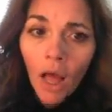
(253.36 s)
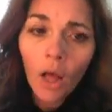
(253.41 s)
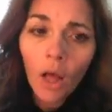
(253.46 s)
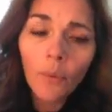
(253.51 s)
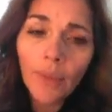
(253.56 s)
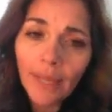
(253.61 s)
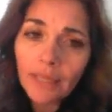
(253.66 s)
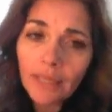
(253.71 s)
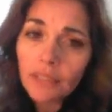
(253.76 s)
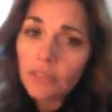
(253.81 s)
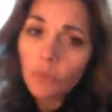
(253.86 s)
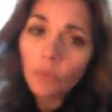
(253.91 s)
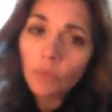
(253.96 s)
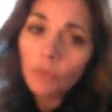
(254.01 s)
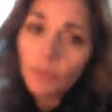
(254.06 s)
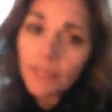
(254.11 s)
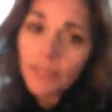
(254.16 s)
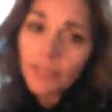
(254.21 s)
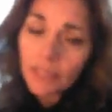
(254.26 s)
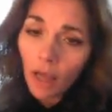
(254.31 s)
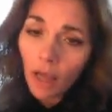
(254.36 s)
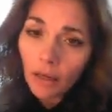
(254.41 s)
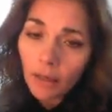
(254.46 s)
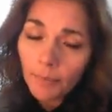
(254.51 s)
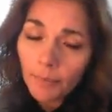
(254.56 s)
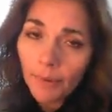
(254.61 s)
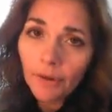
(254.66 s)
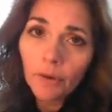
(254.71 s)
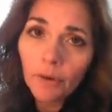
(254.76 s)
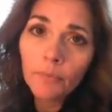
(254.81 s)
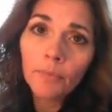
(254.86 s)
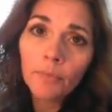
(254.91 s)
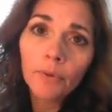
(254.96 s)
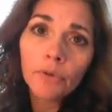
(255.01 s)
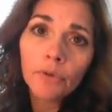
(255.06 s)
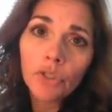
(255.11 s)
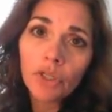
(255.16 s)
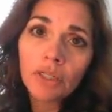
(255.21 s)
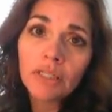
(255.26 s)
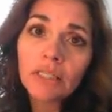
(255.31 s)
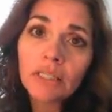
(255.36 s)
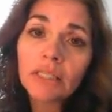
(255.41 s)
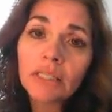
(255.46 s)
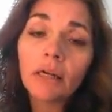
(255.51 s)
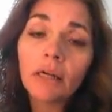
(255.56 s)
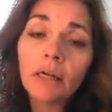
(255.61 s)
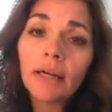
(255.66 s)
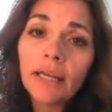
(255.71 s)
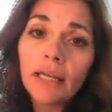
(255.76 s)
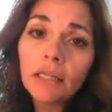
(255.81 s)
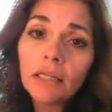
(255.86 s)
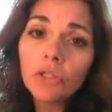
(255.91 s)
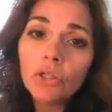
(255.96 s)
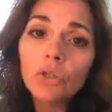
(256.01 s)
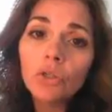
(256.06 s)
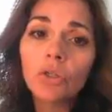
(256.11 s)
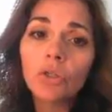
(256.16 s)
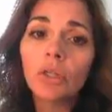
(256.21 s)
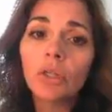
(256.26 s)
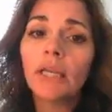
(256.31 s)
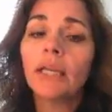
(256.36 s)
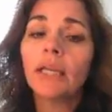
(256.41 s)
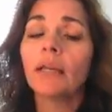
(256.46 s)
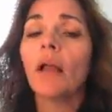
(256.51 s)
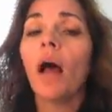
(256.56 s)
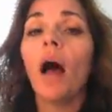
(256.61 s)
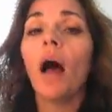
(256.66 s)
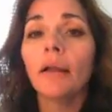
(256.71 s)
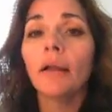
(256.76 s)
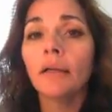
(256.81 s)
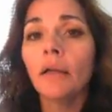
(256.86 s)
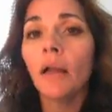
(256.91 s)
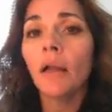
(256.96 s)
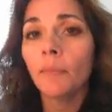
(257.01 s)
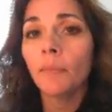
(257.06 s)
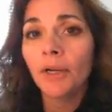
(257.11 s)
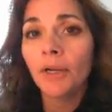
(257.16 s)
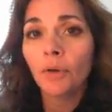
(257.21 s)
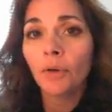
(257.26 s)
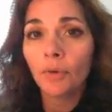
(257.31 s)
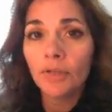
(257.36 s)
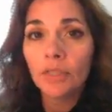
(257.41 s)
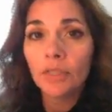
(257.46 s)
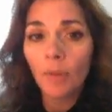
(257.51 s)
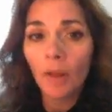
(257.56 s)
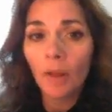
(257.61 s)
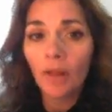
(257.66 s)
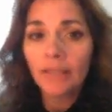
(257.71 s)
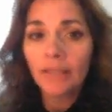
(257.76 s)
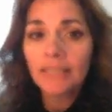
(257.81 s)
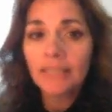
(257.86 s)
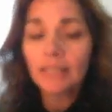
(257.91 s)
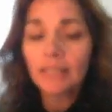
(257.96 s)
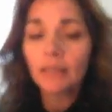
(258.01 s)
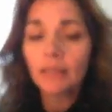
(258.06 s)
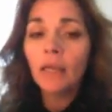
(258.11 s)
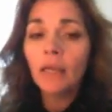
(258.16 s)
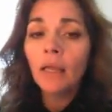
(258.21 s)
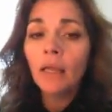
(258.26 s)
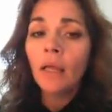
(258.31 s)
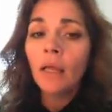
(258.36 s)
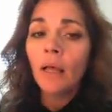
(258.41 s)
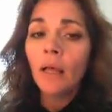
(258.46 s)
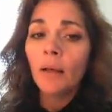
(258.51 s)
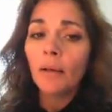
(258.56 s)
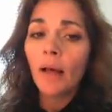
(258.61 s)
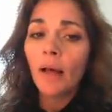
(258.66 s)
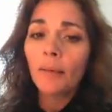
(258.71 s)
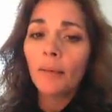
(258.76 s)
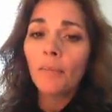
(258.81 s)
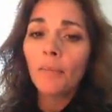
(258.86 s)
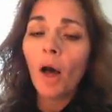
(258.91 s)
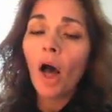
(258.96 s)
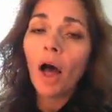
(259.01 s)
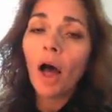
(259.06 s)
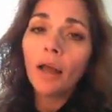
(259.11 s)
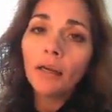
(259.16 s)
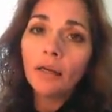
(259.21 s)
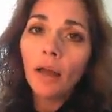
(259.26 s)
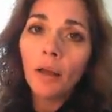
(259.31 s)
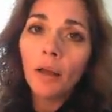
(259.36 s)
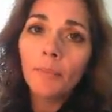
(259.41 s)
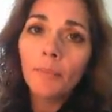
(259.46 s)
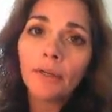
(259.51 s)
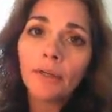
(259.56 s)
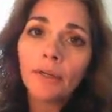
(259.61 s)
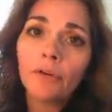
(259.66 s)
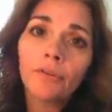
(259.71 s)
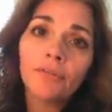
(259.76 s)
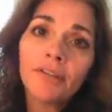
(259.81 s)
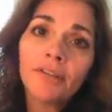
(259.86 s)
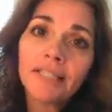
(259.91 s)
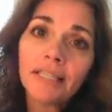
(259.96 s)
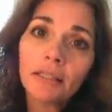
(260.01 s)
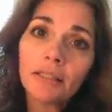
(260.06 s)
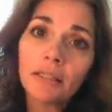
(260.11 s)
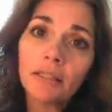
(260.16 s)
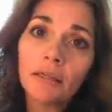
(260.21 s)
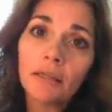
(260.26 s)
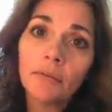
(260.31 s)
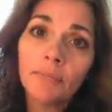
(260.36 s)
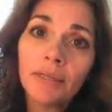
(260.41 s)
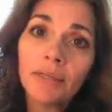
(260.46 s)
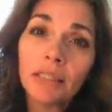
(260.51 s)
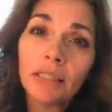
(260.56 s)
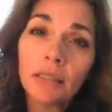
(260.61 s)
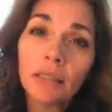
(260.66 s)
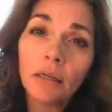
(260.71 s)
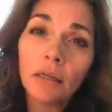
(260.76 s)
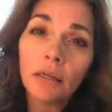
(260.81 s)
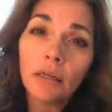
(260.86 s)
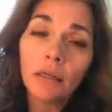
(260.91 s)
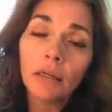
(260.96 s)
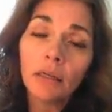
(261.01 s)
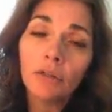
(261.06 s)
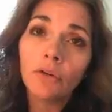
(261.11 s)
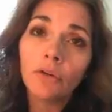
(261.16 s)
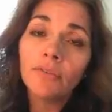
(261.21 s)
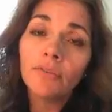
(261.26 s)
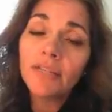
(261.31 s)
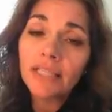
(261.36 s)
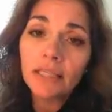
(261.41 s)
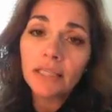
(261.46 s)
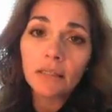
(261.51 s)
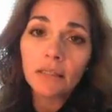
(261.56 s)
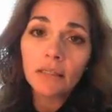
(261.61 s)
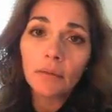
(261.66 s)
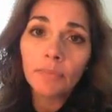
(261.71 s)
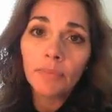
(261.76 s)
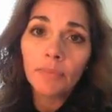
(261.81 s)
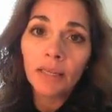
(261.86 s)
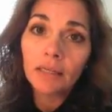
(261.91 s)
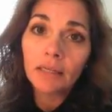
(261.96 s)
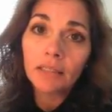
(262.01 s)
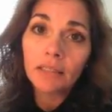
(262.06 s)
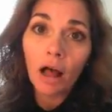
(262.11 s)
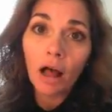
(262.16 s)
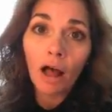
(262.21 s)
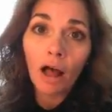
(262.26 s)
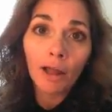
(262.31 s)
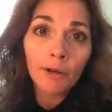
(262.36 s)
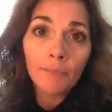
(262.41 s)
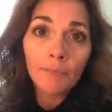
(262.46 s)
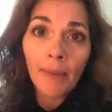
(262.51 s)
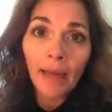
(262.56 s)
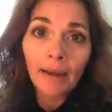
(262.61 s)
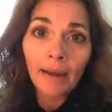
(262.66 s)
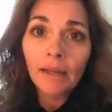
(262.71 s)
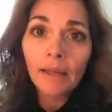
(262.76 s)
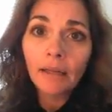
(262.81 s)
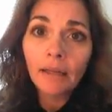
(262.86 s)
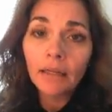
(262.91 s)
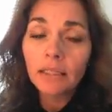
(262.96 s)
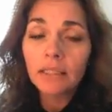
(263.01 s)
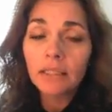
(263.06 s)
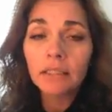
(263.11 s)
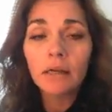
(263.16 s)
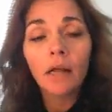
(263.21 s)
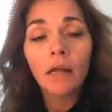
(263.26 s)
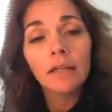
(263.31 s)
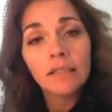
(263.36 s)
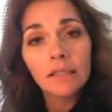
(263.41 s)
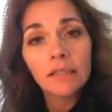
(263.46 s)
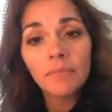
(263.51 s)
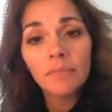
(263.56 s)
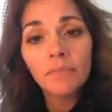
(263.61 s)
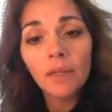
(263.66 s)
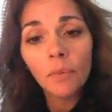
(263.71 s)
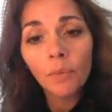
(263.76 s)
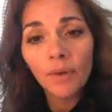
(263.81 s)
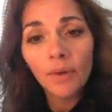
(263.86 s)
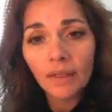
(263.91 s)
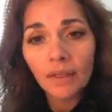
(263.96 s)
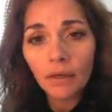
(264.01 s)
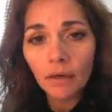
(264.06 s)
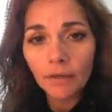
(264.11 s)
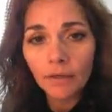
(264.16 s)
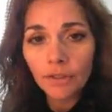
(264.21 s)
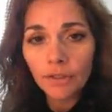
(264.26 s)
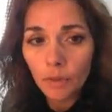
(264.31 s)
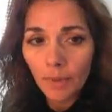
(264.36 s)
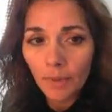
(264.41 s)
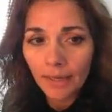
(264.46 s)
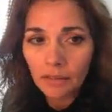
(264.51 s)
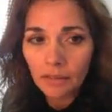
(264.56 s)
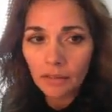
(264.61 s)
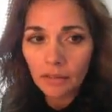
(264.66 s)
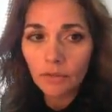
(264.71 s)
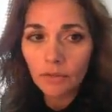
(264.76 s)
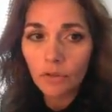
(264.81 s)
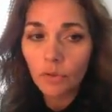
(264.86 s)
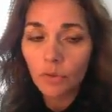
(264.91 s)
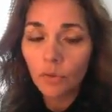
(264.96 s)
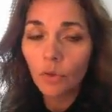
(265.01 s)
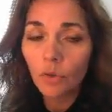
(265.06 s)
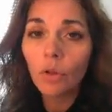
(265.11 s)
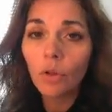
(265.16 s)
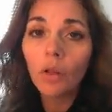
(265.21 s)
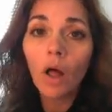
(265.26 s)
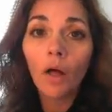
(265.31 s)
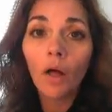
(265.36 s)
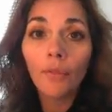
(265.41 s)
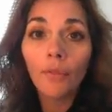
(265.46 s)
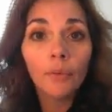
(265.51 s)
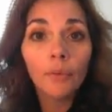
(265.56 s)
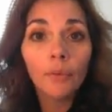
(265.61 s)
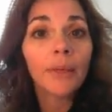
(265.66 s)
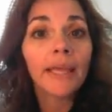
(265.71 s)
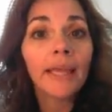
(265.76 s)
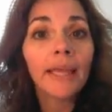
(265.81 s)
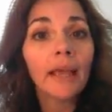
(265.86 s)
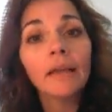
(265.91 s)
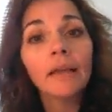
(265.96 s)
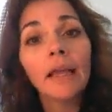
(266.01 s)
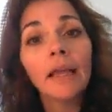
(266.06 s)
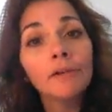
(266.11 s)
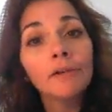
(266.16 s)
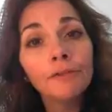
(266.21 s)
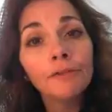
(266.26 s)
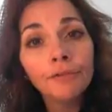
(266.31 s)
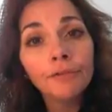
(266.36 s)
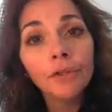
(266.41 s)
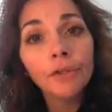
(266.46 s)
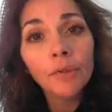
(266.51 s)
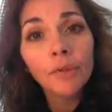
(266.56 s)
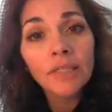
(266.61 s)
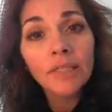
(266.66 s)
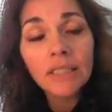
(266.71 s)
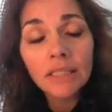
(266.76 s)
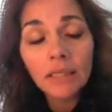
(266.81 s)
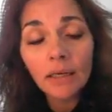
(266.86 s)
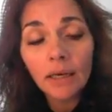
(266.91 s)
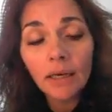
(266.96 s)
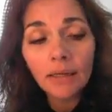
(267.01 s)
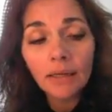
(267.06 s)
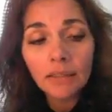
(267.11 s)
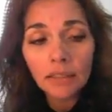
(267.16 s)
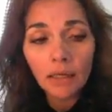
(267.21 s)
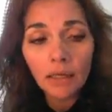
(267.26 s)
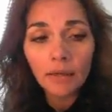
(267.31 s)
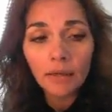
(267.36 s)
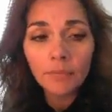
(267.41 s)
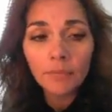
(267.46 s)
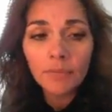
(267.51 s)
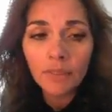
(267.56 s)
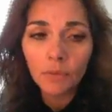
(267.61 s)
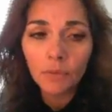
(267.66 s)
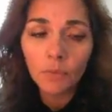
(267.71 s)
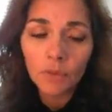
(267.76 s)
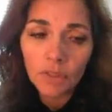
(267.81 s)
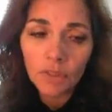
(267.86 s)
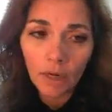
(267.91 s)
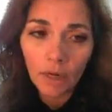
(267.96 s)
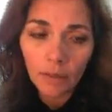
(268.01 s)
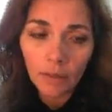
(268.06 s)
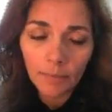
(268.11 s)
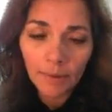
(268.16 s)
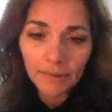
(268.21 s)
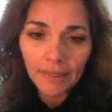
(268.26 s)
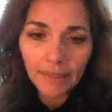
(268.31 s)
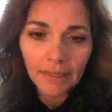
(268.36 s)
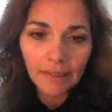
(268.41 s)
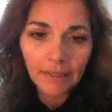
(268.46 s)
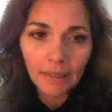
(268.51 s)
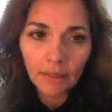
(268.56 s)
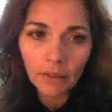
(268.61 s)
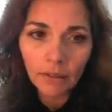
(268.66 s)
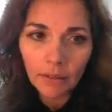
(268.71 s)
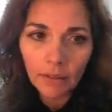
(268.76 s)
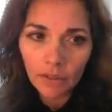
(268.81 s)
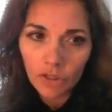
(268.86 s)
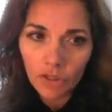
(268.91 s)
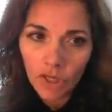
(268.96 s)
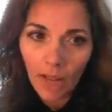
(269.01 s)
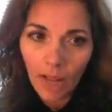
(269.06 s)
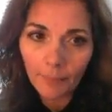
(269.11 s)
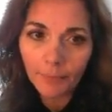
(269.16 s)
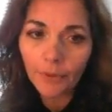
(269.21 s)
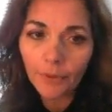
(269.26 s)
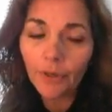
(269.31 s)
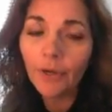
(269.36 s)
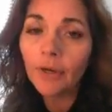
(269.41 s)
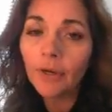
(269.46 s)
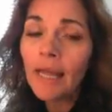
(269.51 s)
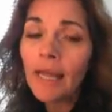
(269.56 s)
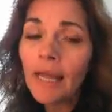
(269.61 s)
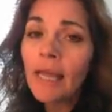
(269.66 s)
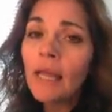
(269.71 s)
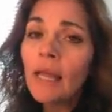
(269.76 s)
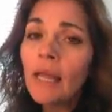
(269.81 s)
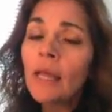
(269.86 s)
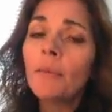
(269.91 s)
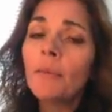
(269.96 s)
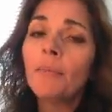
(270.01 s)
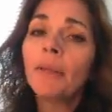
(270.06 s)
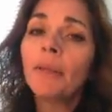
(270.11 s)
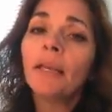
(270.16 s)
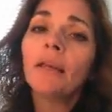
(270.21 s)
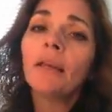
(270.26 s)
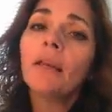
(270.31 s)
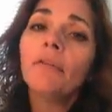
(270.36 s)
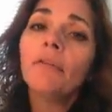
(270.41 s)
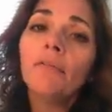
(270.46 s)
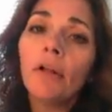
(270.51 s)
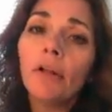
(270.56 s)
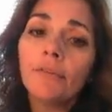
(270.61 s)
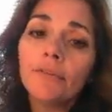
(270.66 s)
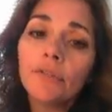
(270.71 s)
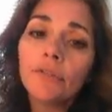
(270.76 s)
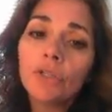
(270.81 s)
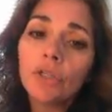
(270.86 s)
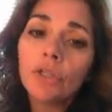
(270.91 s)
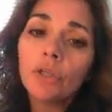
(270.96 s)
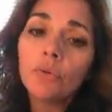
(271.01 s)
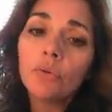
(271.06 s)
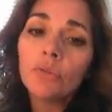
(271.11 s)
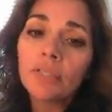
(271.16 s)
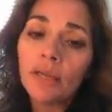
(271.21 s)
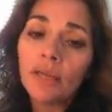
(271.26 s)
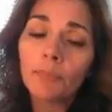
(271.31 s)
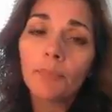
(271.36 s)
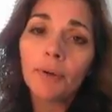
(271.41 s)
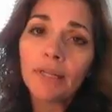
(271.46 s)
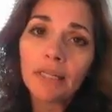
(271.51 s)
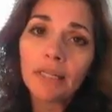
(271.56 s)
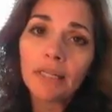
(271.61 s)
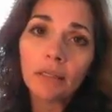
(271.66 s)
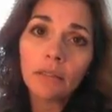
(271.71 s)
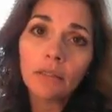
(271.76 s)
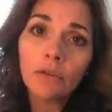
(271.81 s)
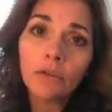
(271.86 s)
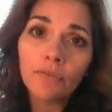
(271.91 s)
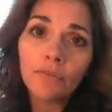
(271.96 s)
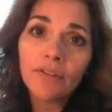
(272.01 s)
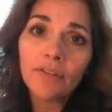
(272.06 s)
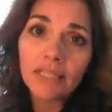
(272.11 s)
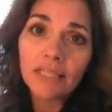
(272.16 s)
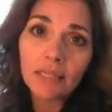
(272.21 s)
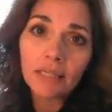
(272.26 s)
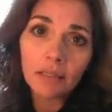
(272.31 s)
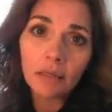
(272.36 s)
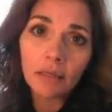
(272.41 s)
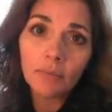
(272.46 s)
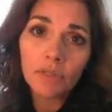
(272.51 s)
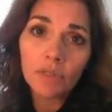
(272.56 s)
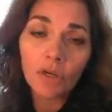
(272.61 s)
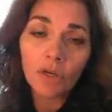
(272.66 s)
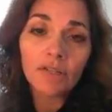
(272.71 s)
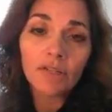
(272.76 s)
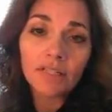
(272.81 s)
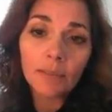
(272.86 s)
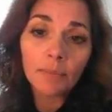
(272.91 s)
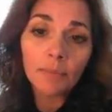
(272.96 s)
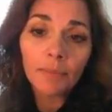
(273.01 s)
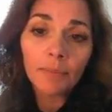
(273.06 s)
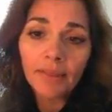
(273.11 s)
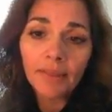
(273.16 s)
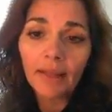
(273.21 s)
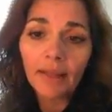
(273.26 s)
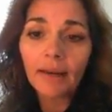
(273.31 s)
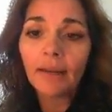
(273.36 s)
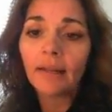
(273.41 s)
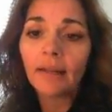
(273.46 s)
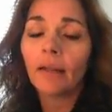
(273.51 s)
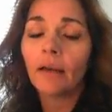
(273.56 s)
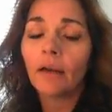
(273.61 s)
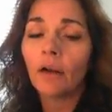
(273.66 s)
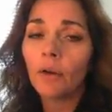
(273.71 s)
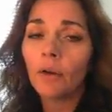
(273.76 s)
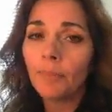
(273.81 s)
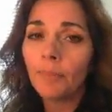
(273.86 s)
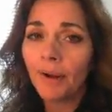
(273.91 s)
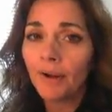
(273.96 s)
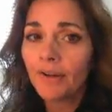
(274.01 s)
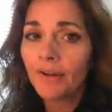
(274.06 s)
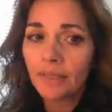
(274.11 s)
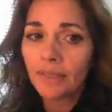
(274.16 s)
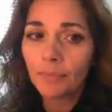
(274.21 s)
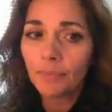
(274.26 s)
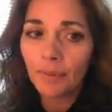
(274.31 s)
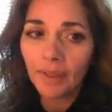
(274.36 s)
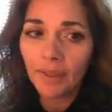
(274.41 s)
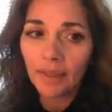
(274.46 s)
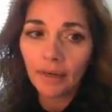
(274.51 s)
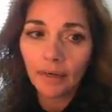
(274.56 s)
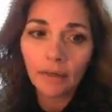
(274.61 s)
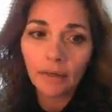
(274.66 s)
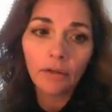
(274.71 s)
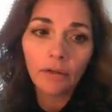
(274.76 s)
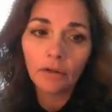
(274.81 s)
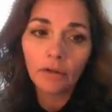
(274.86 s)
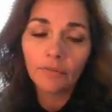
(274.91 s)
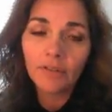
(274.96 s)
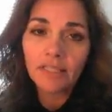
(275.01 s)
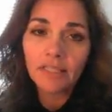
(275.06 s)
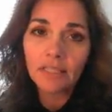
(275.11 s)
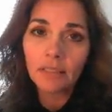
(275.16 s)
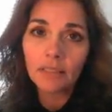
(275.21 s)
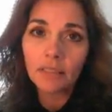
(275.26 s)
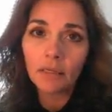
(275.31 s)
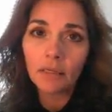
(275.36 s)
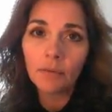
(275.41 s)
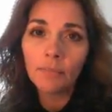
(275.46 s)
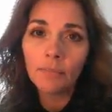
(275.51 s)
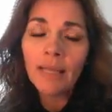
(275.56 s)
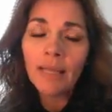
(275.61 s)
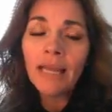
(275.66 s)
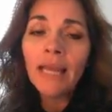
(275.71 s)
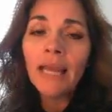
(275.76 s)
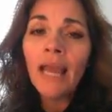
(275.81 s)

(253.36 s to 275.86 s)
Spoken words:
Okay, so when we talk about emotions, there is usually an autonomic response, and autonomic nervous system is the nervous system that is automatic. It's not something within our direct control, although we can influence it at times, and we'll talk about that later in the chapter. But it involves two separate nervous systems, our sympathetic and our parasympathetic nervous system.